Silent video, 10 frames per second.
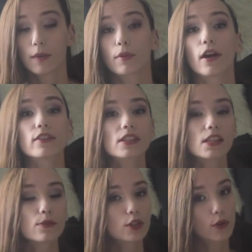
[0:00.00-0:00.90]
But
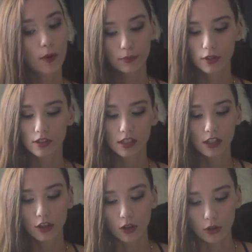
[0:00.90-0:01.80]
obviously we don't want birds
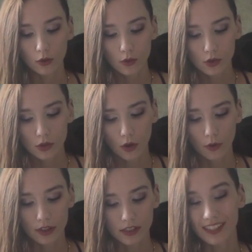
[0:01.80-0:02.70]
eating glue,
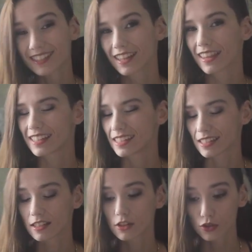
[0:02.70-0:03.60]
so it's nice that they
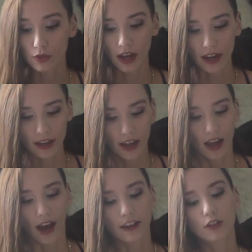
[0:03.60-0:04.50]
didn't do that.
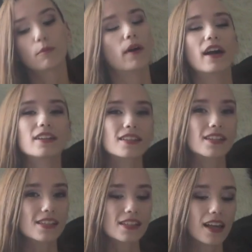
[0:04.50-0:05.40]
I don't mind
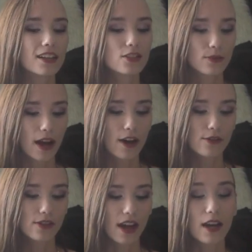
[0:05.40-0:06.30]
that it slides
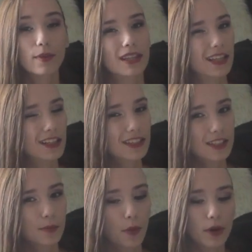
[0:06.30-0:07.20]
around. I am a little
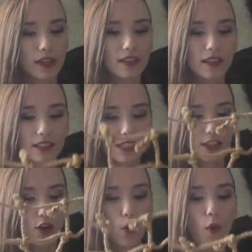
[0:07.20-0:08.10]
disappointed that this
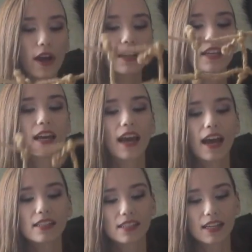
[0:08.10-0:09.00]
isn't quite
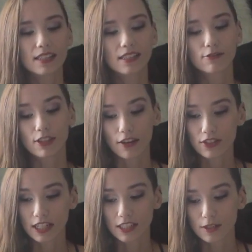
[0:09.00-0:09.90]
as nice as it was
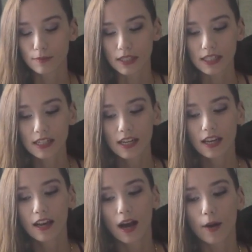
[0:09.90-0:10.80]
advertised to be,
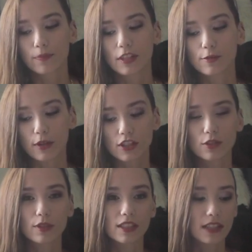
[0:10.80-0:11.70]
especially
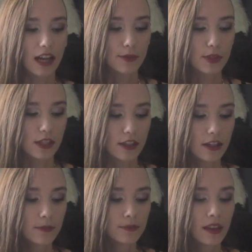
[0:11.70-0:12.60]
with these clasps
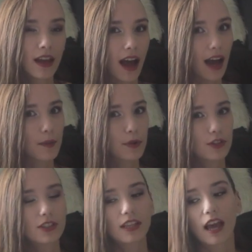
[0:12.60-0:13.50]
here. I
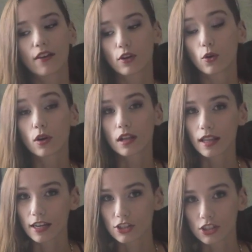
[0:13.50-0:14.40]
personally have a whole
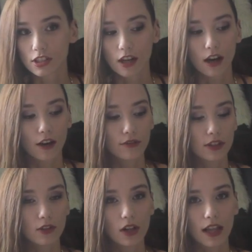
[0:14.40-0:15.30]
collection of
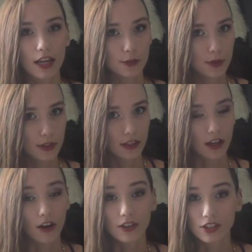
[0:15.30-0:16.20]
little clasps that
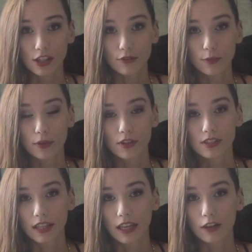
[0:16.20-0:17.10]
are safe for
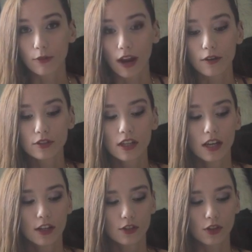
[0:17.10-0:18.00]
birds laying around,
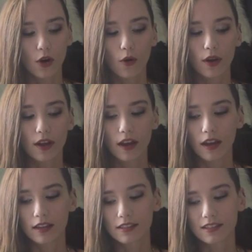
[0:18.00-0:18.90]
so
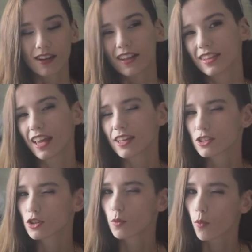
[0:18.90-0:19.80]
it's not the end
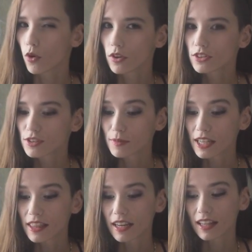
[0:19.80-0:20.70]
of the world to
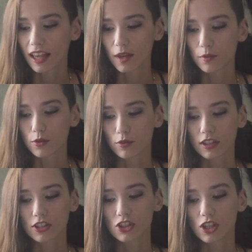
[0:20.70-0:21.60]
me that it came with
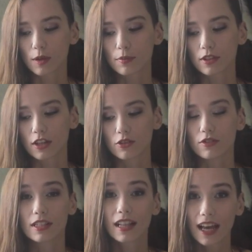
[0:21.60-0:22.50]
really cheap,
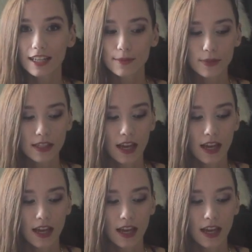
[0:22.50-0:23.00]
dangerous clasps.